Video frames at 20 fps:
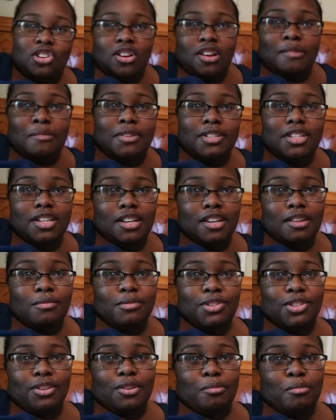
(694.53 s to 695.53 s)
y'all I'm going to check in
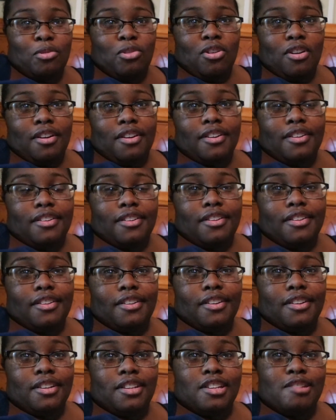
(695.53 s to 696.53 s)
with y'all tomorrow
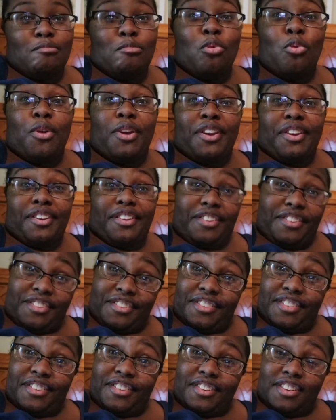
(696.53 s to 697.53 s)
in the morning.
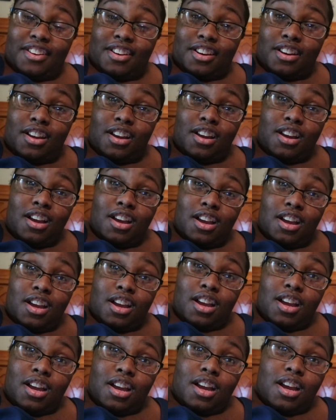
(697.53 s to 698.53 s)
So you you mean tell me
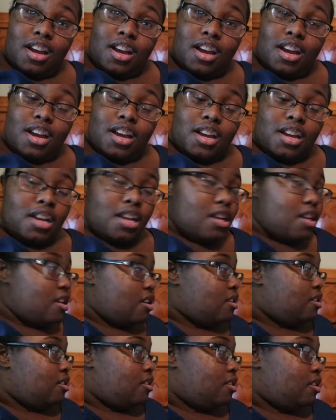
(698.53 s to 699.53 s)
you wasn't checking in all
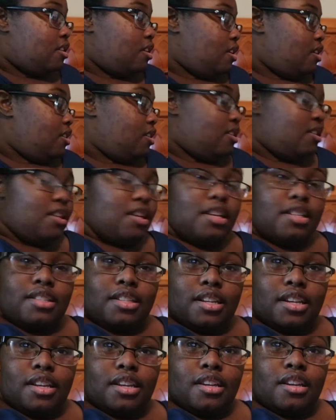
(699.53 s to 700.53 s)
day with the people? Not, not
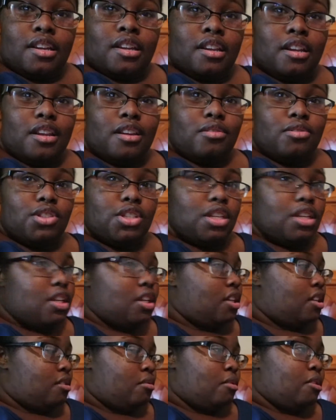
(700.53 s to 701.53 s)
today. And I don't check
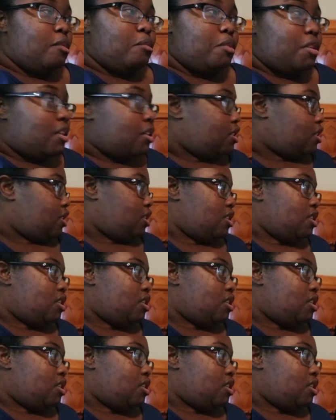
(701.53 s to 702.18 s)
in at the workplace.